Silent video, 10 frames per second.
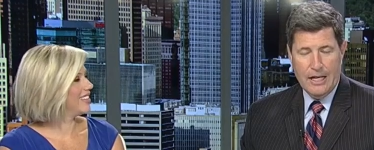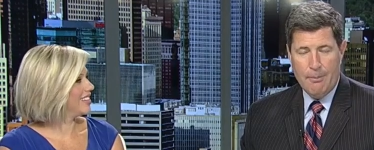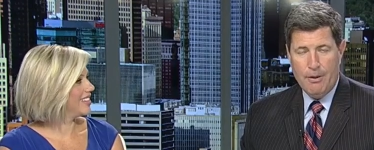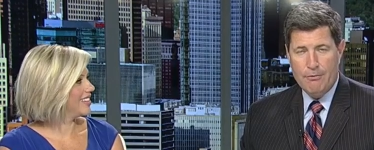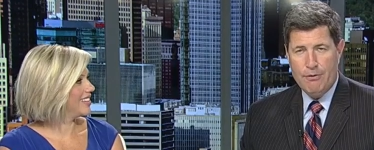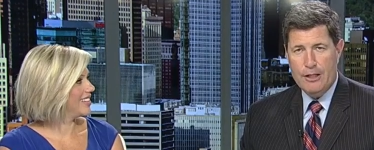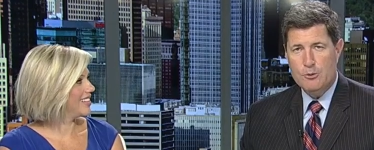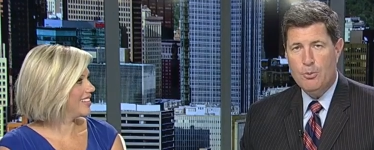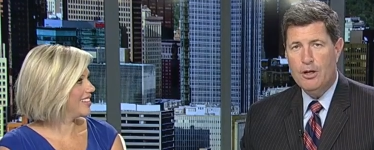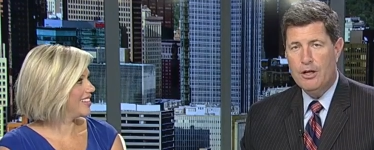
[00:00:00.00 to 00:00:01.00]
Speaker 1: up on
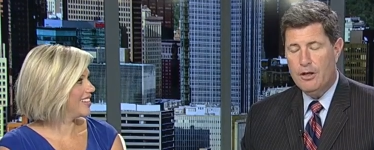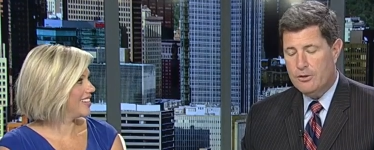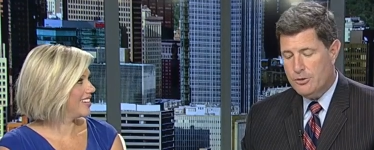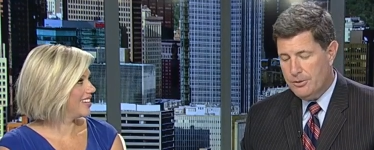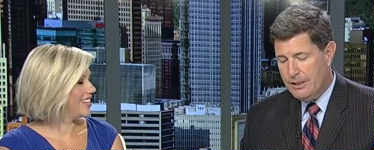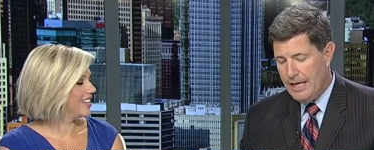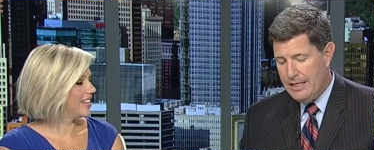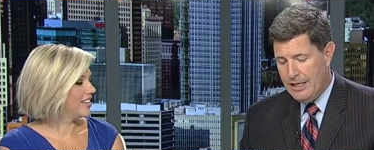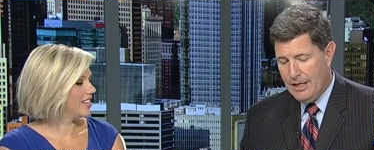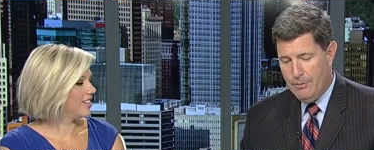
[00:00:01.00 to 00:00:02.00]
Facebook and also at the
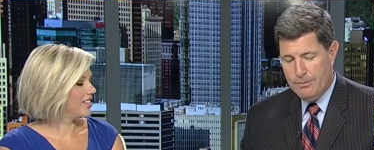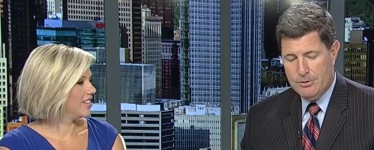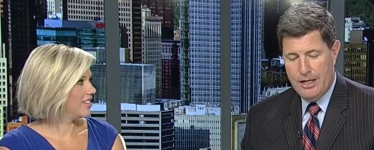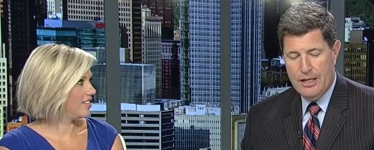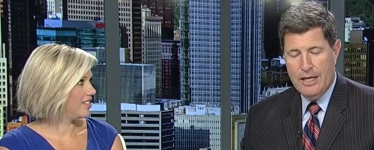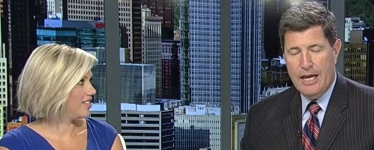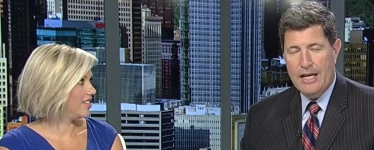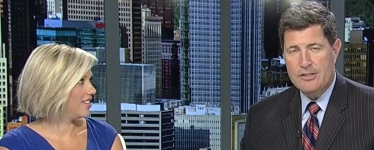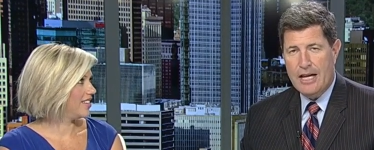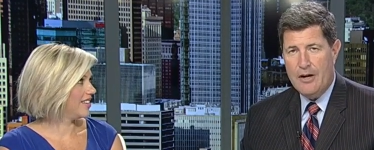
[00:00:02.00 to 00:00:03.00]
KDK website
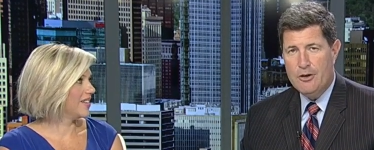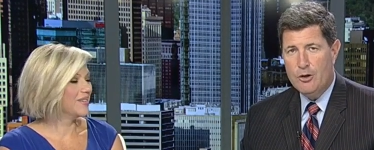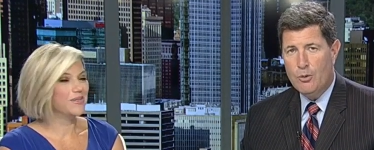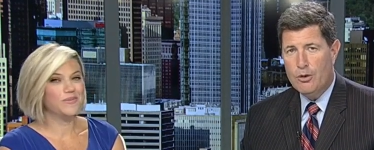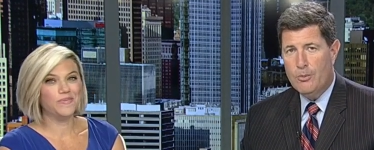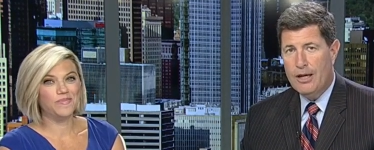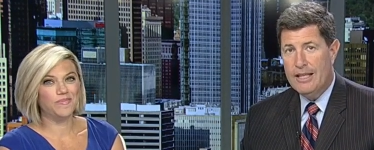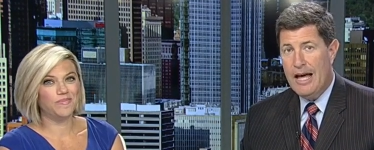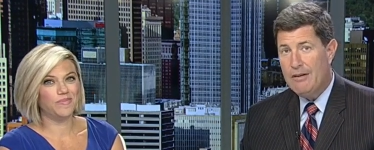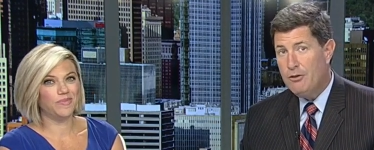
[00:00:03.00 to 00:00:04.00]
as to how you can order them
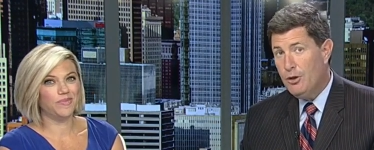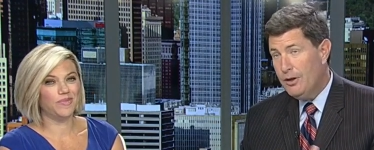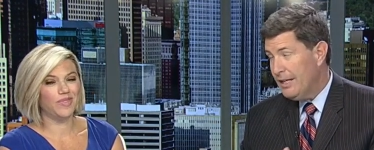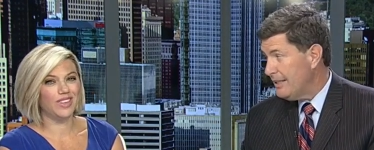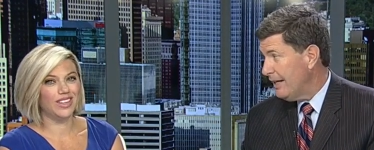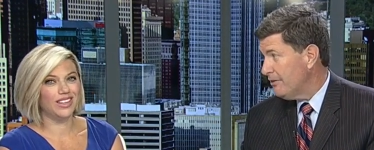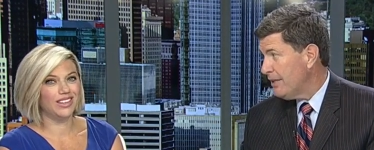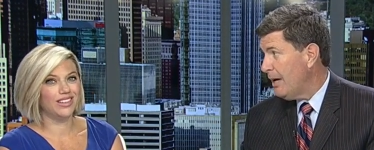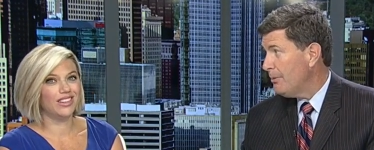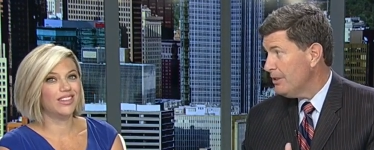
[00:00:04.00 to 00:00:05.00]
online if you don't get downtown. But